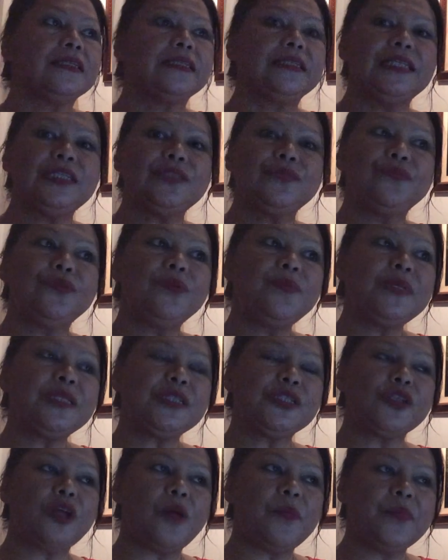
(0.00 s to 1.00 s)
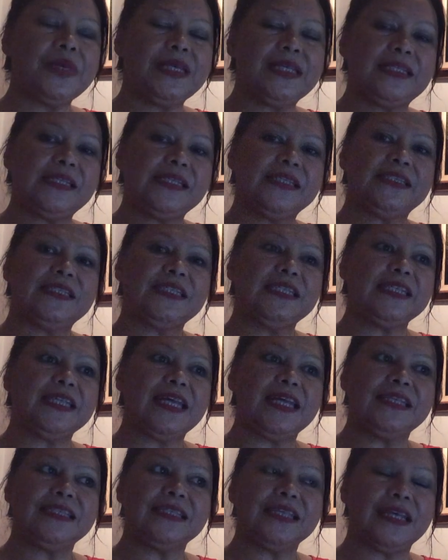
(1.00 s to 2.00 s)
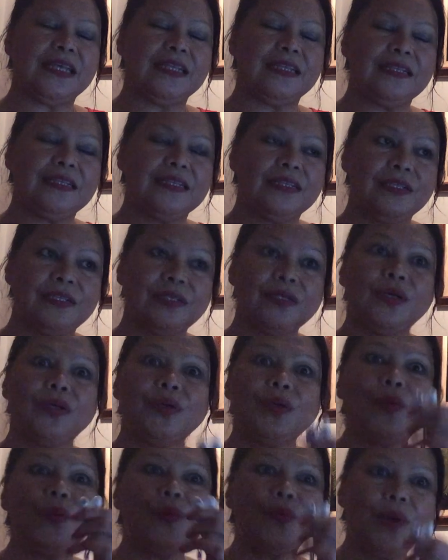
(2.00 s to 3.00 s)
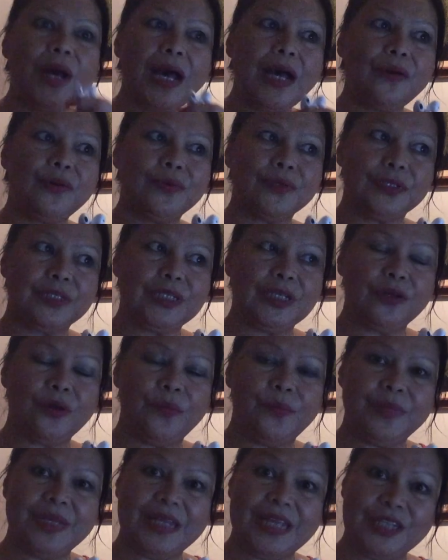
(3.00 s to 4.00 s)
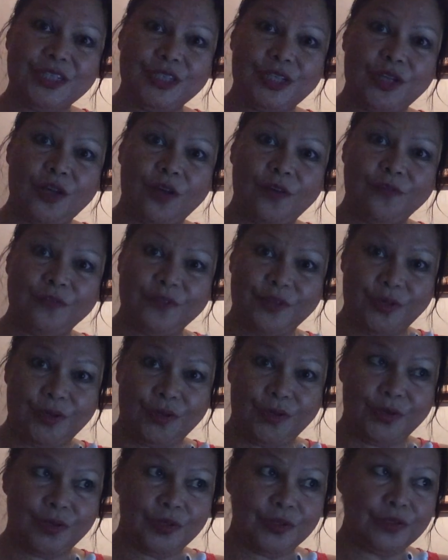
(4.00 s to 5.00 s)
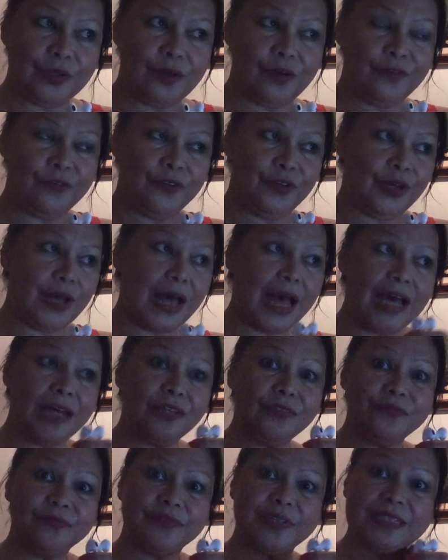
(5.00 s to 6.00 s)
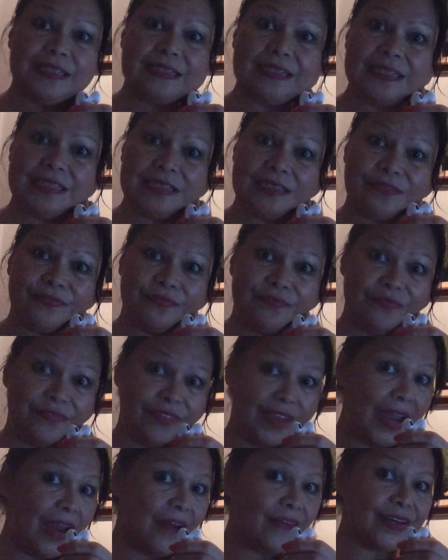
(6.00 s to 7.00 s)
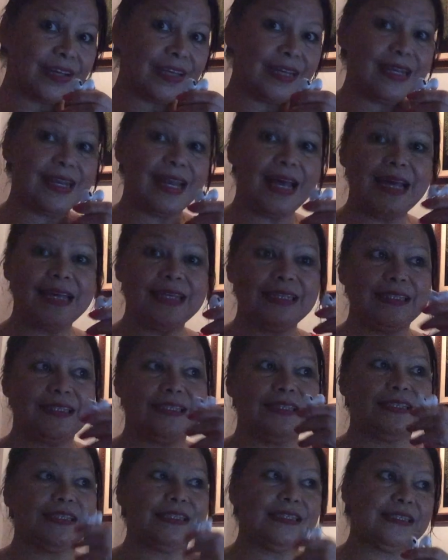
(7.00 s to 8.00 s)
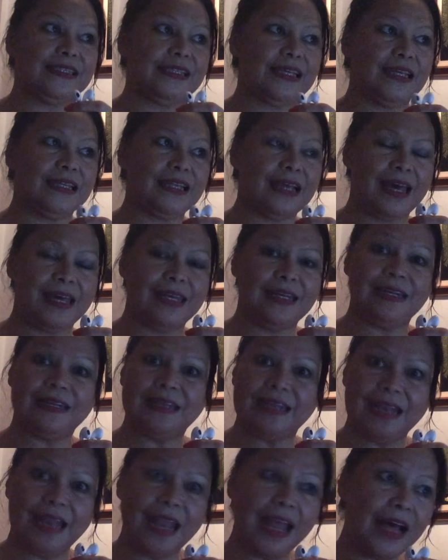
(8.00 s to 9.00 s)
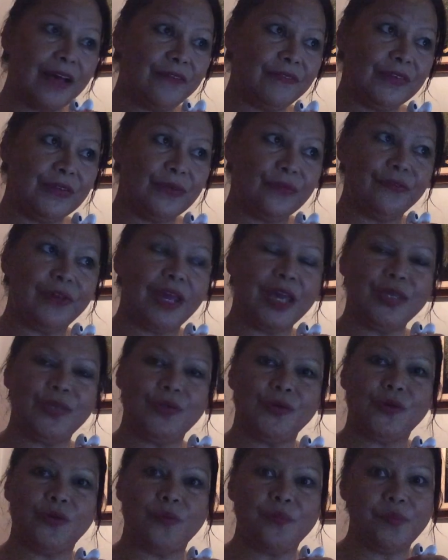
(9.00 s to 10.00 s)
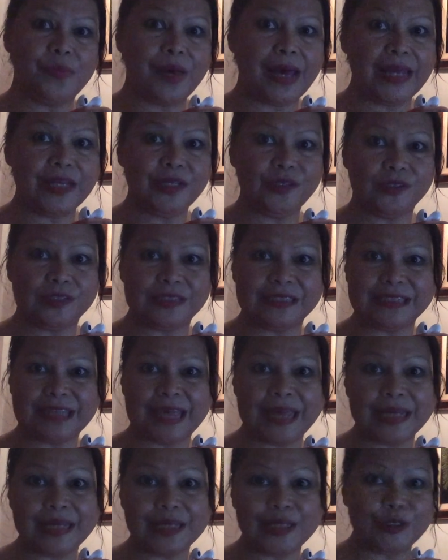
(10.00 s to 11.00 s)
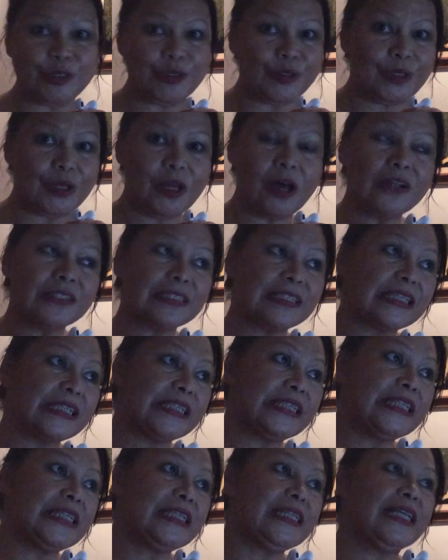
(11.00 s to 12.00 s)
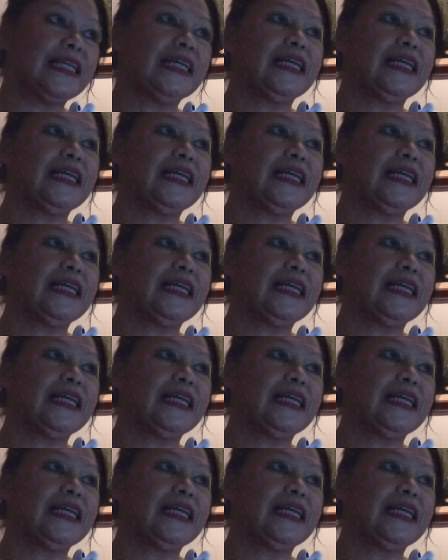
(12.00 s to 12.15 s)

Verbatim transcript: This woman stopped me in the street and said, wow, the combination of your, of your outfit is very nice. She said, I love the way you combine your jacket, your long skirt,